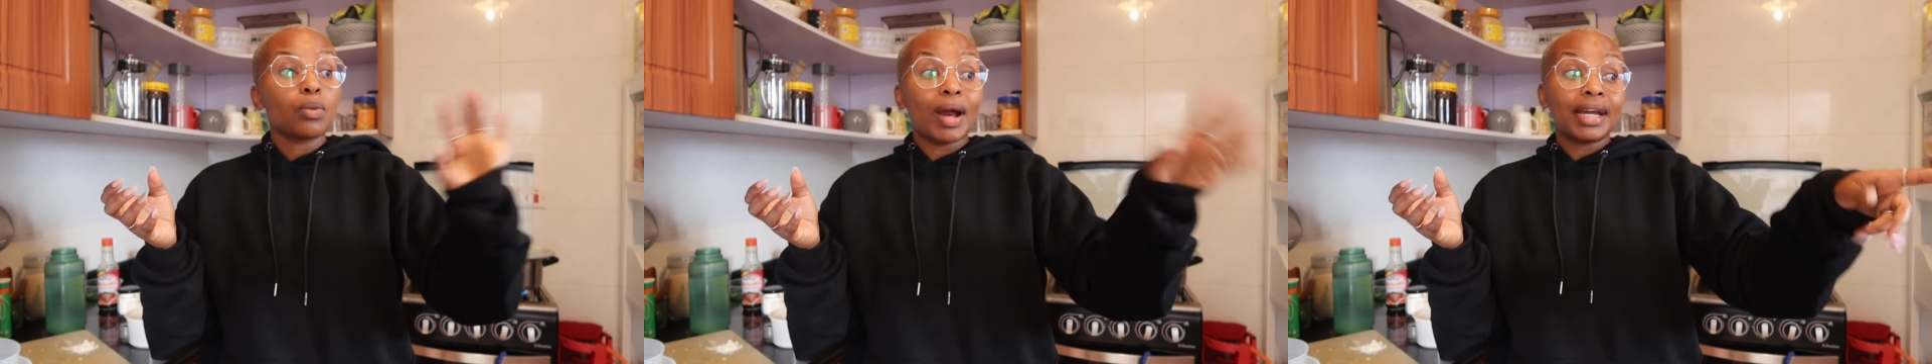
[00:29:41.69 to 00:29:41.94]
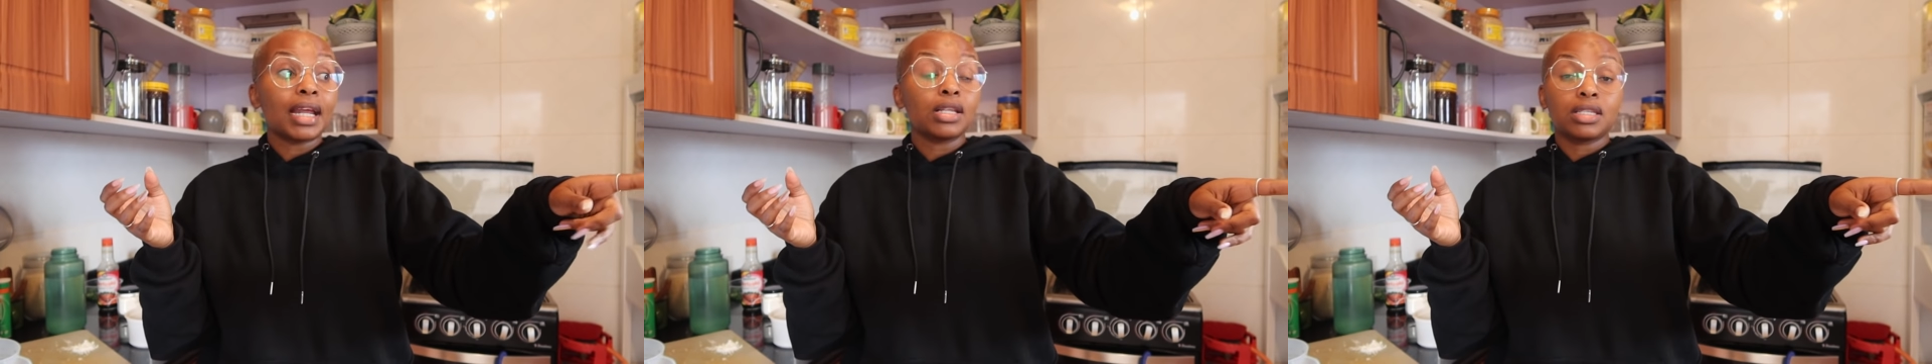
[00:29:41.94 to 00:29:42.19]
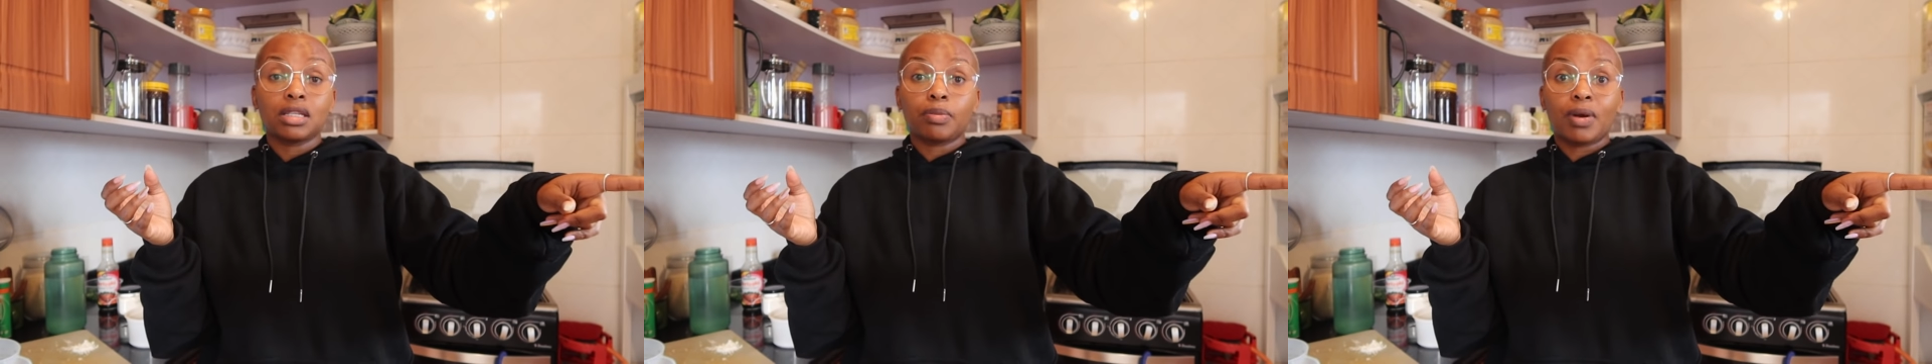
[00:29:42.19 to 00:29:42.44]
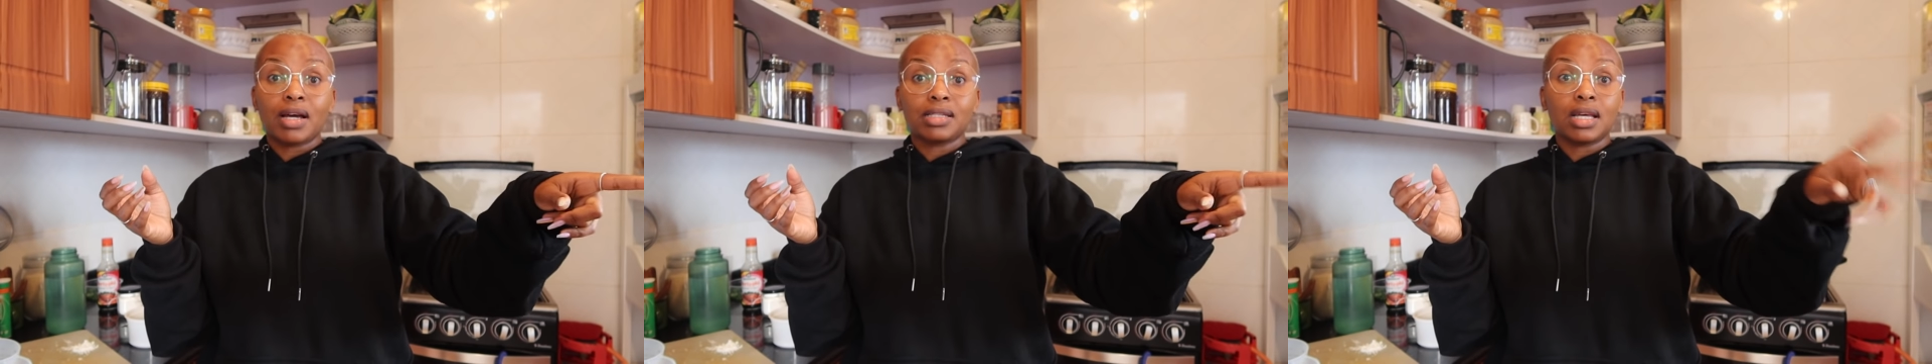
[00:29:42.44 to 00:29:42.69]
Right now it's in the
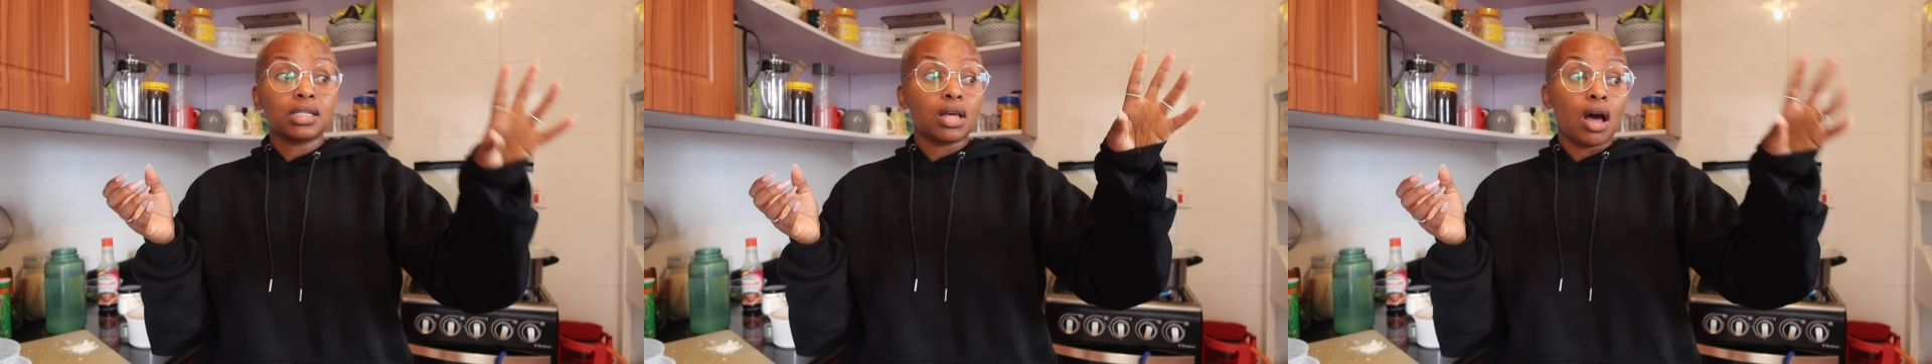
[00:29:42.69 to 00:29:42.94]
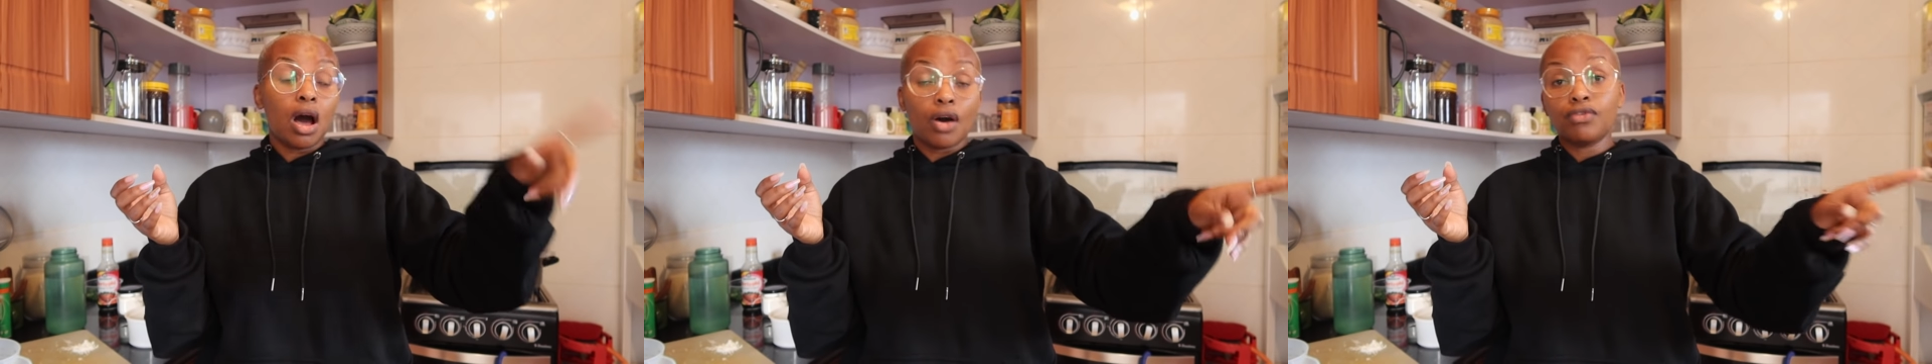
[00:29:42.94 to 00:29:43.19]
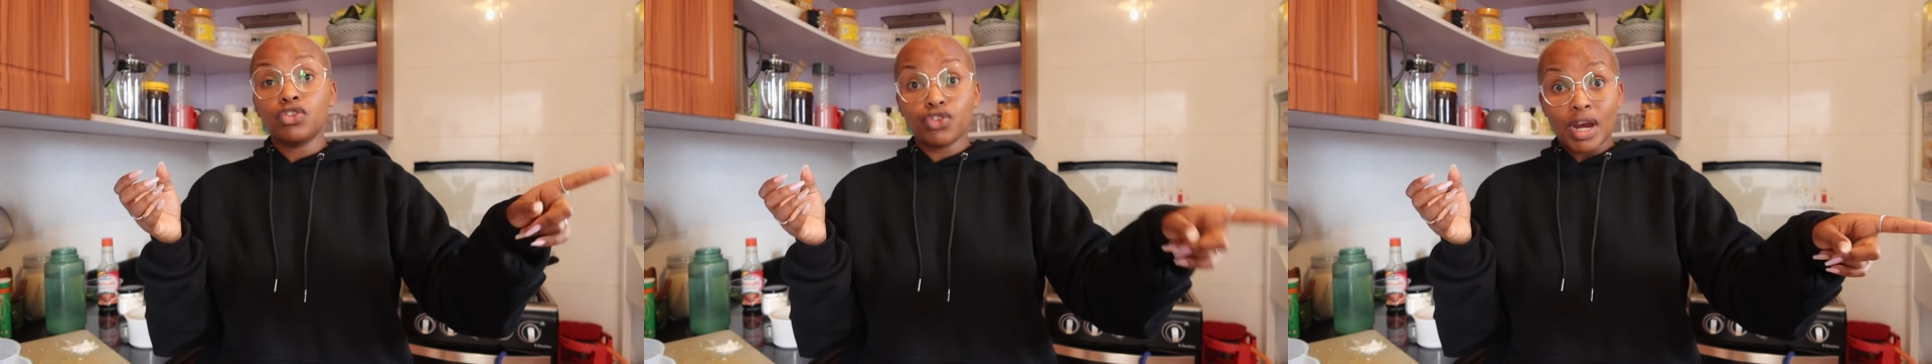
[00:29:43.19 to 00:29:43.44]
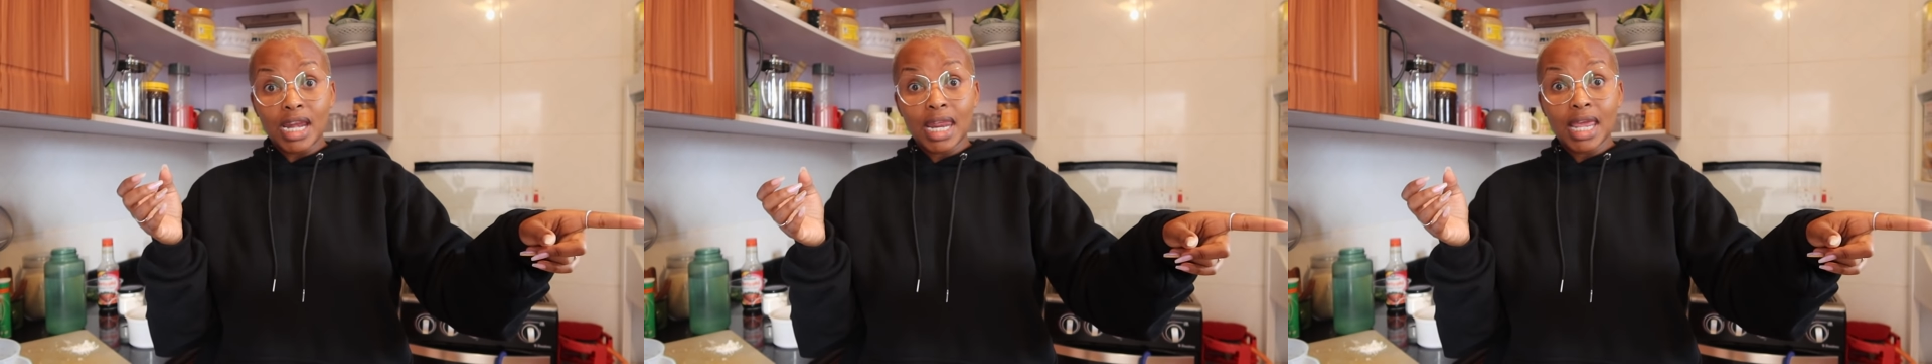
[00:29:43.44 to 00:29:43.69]
process of
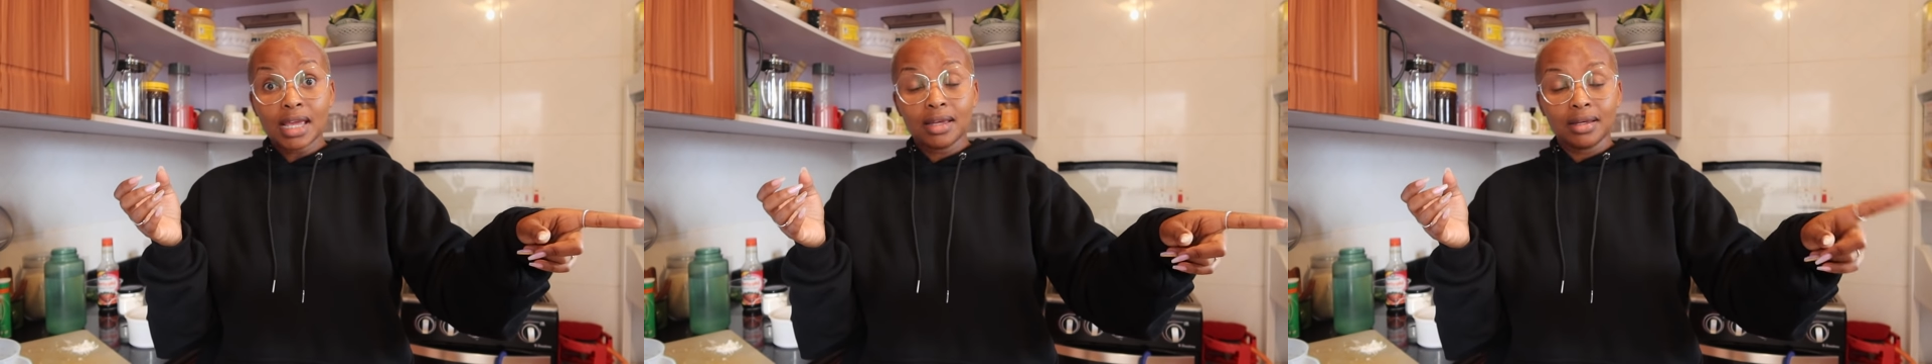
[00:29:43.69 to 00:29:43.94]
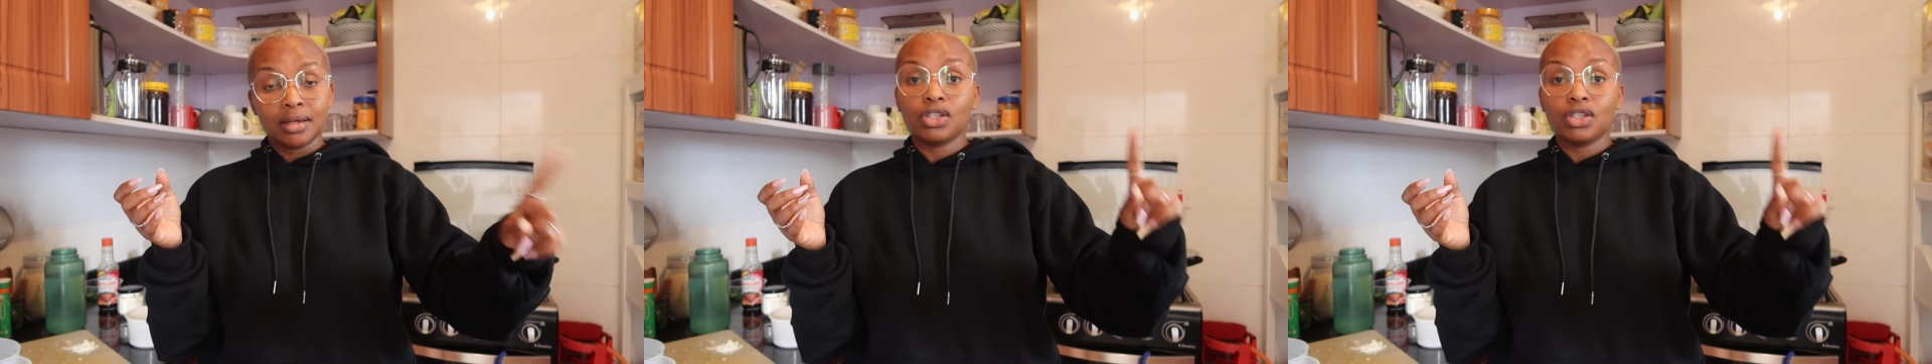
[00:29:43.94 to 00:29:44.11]
draining,